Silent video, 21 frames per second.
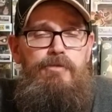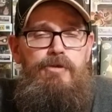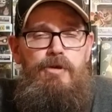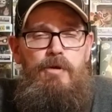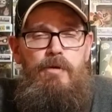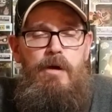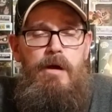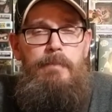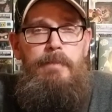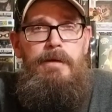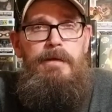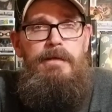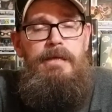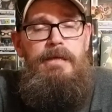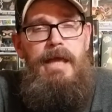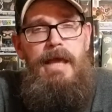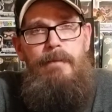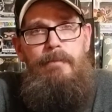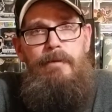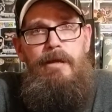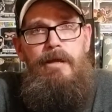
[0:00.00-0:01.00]
show up
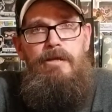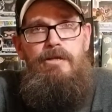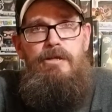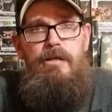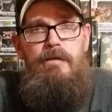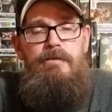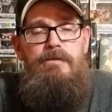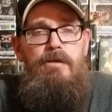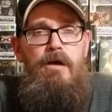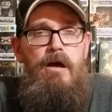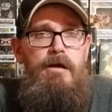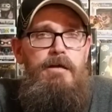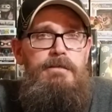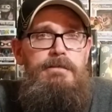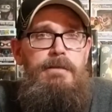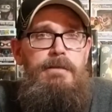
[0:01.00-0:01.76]
undamaged. As long as